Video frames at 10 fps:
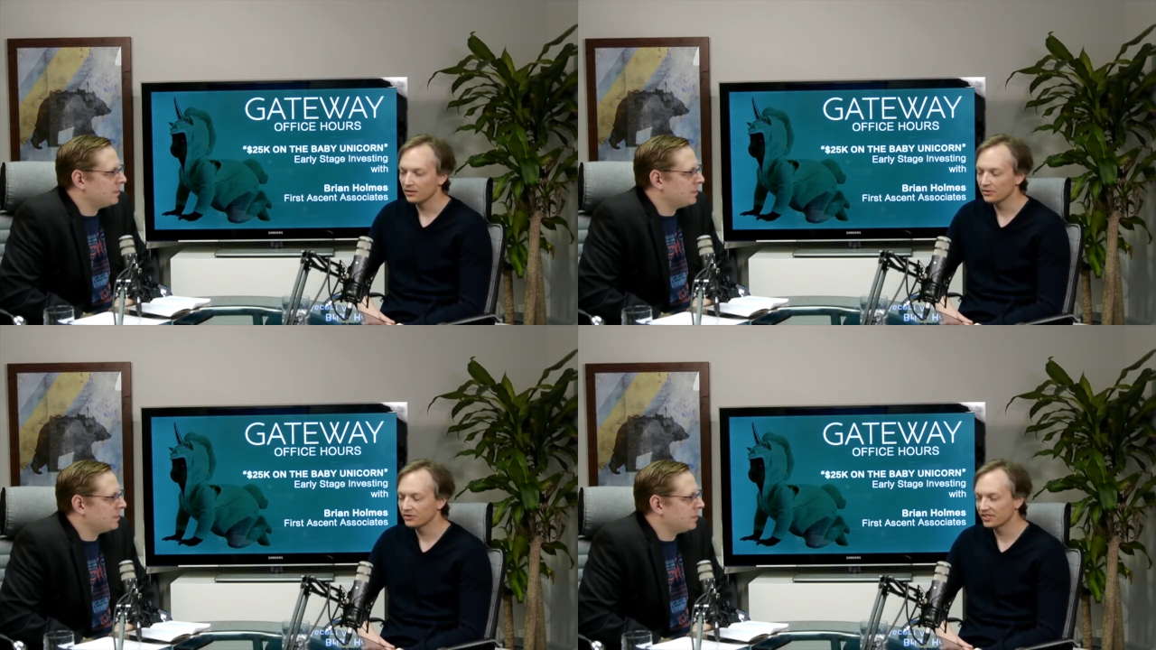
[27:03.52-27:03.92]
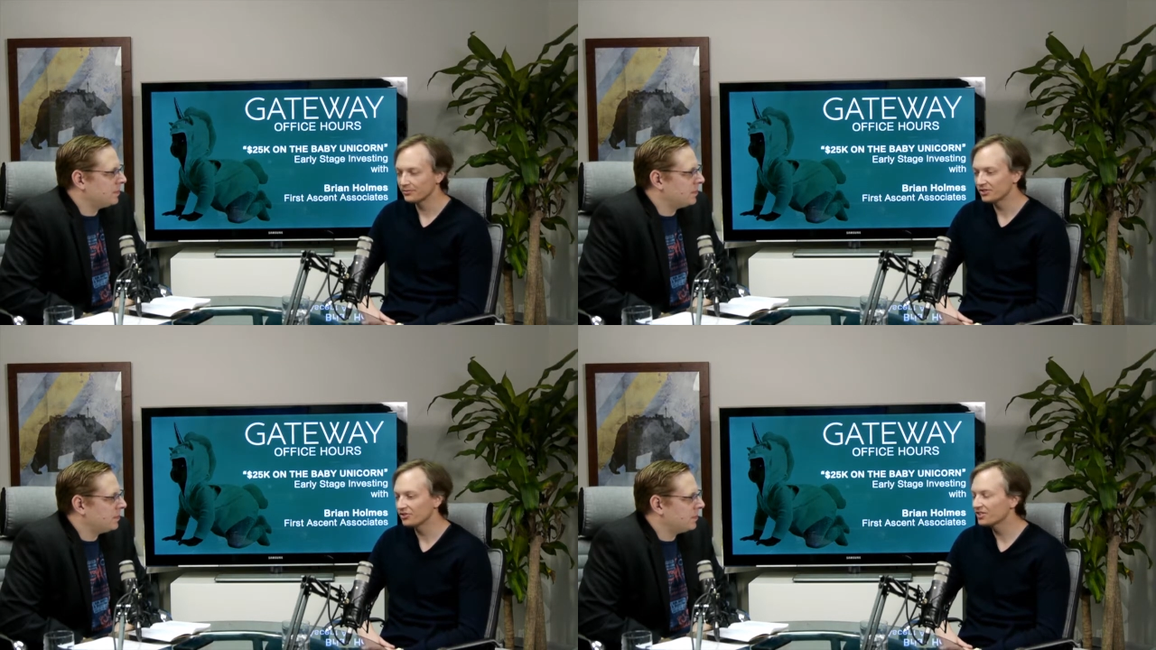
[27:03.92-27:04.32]
Speaker 1: there
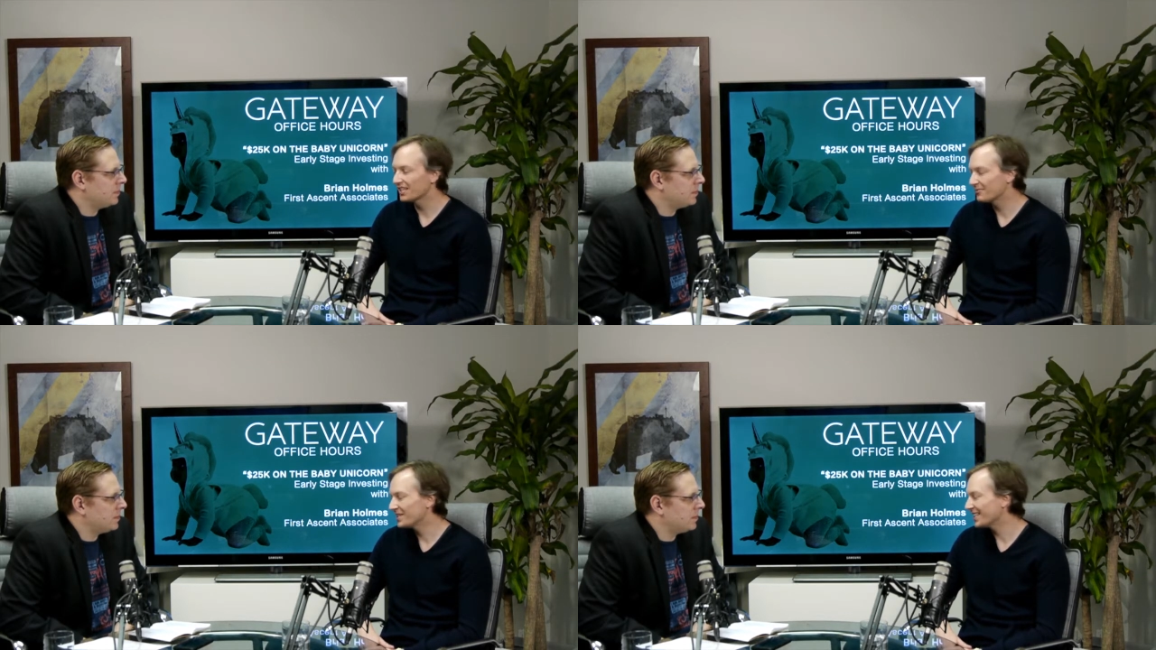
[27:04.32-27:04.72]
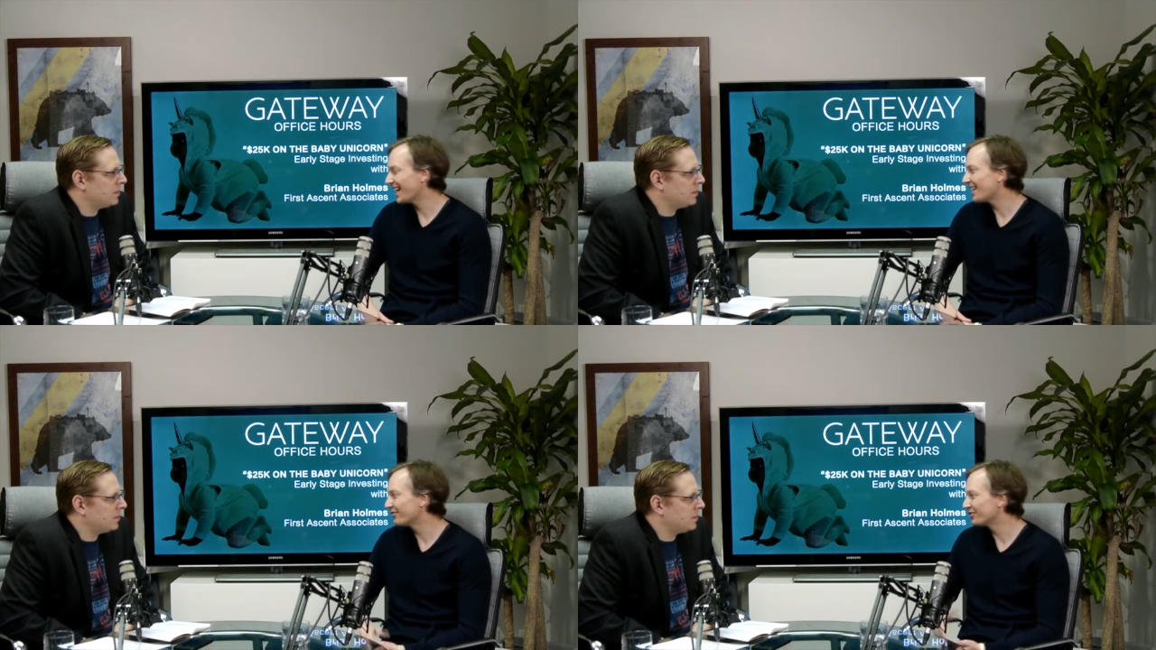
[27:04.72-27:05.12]
seems to just kind of be an
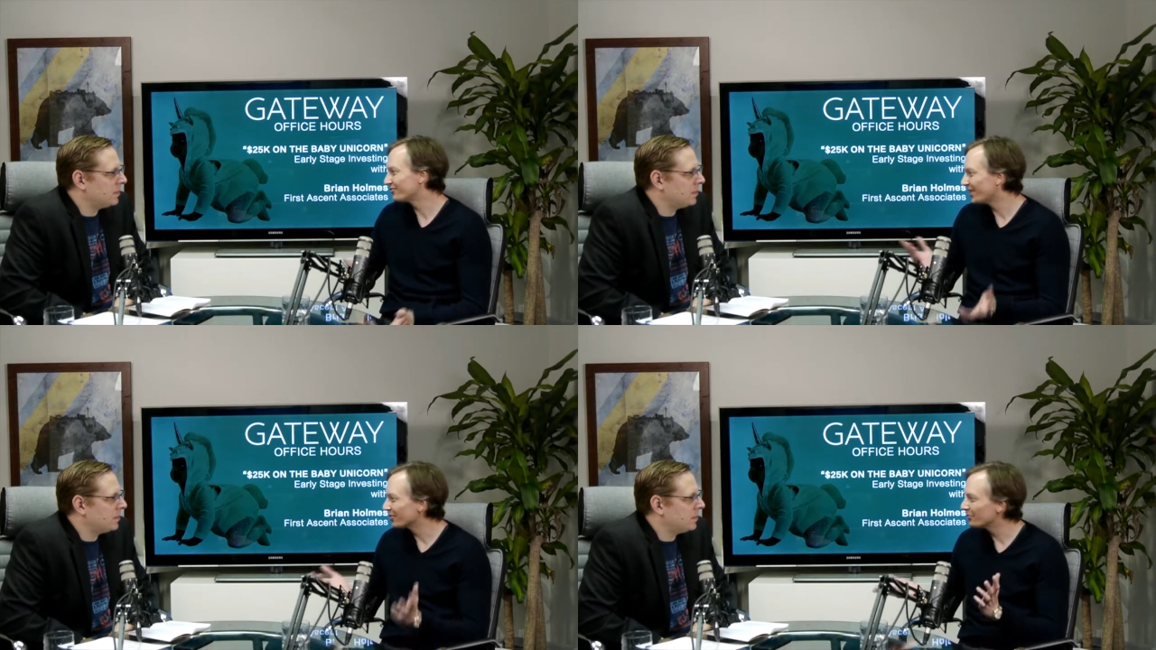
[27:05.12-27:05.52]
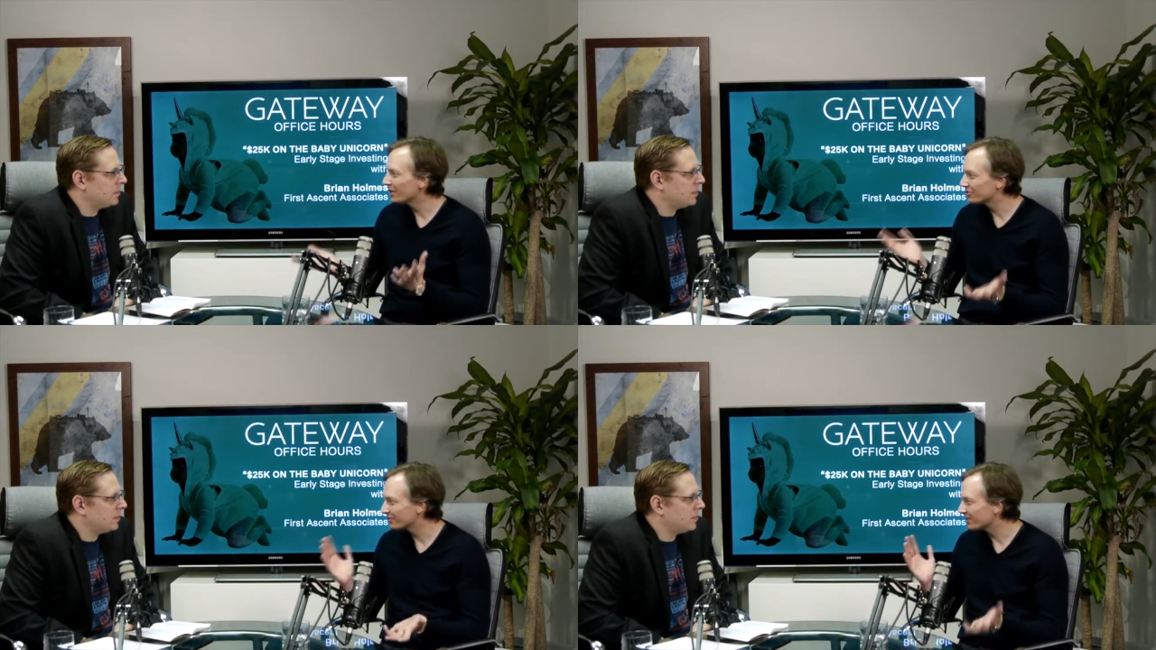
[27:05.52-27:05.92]
average valuation